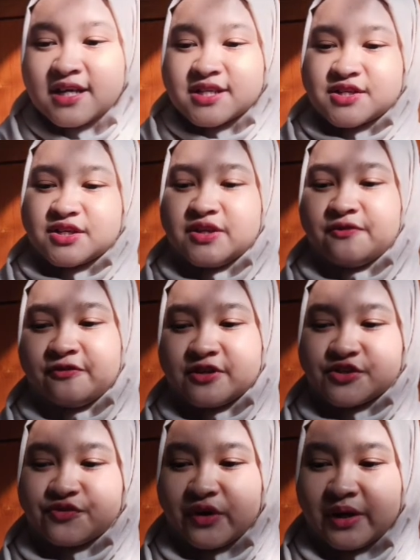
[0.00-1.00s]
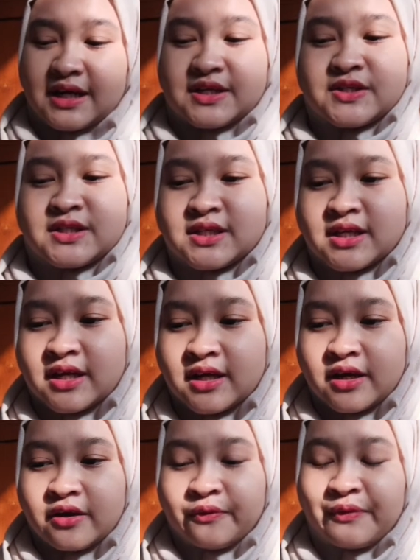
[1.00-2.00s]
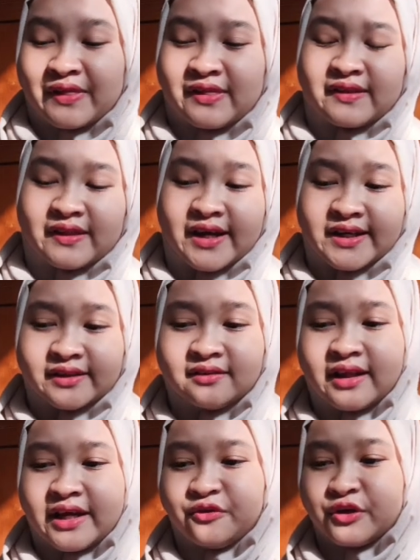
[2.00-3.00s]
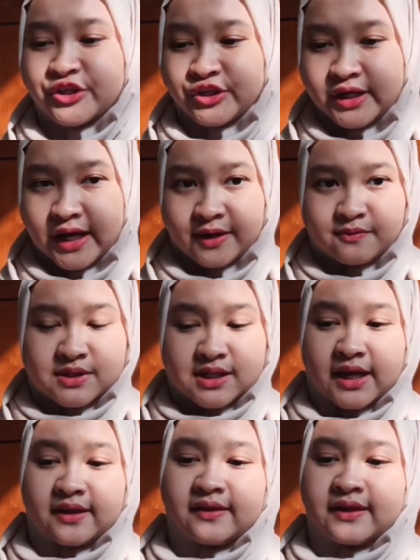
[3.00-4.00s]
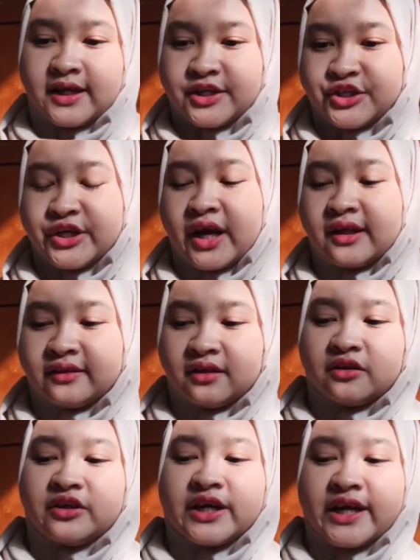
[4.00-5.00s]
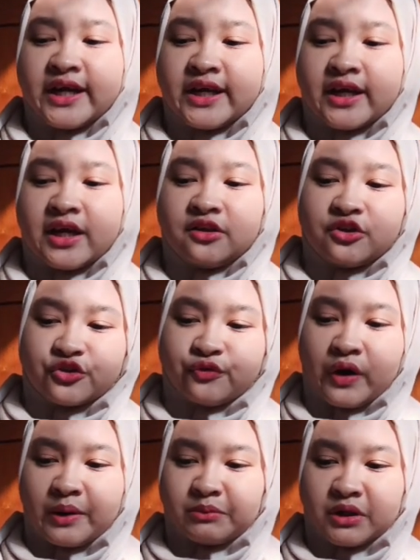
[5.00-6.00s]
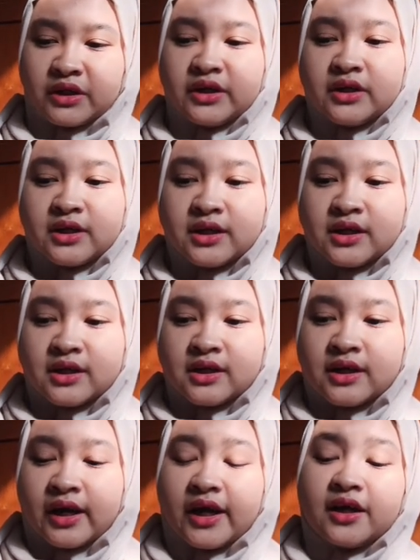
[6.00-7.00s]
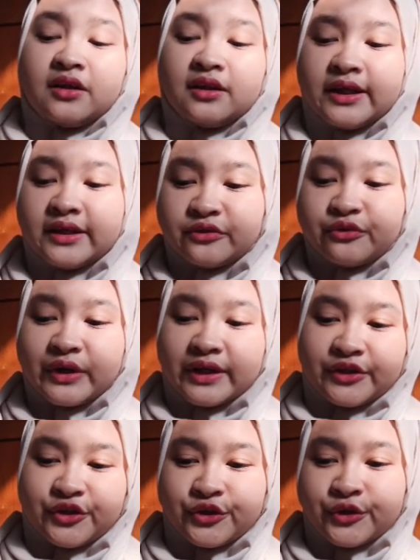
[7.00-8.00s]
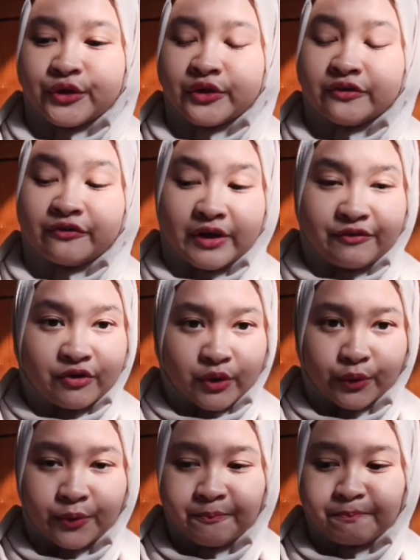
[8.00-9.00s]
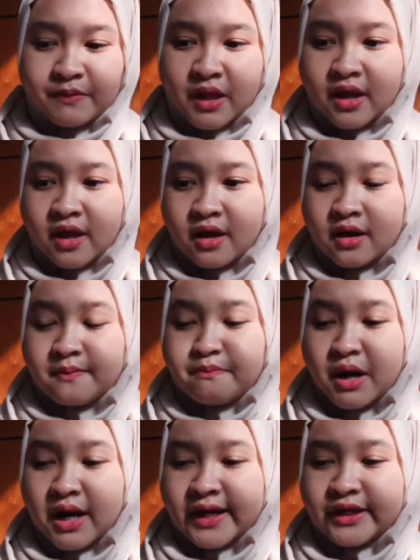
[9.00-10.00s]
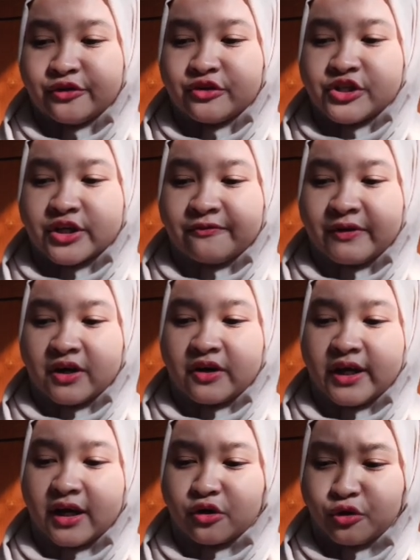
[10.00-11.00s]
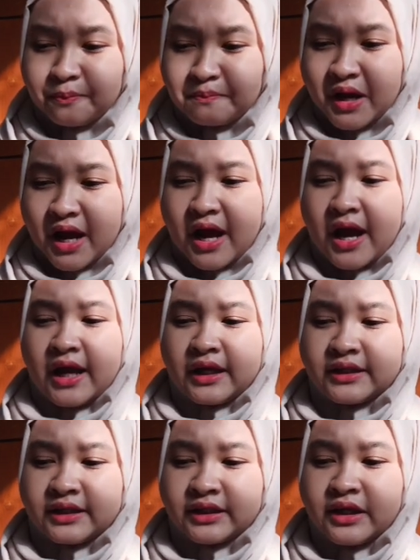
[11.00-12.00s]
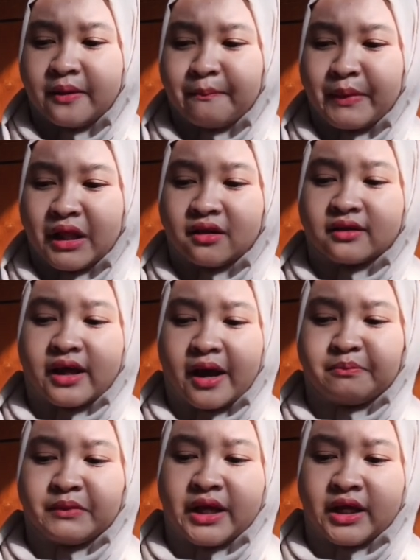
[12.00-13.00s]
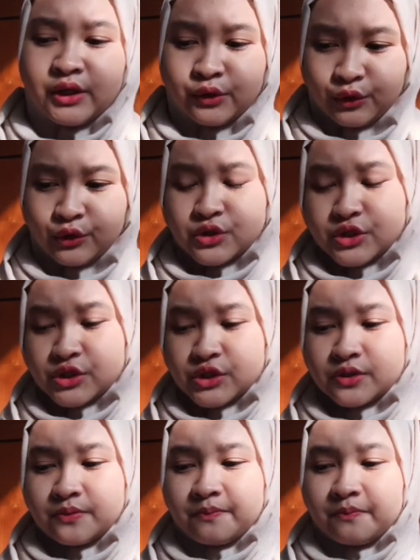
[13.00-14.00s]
So the first book is with the title Language Games and Teaching and Learning English Grammar, a literature review by Nur Shafika Yaqub and Melot MD Yunus.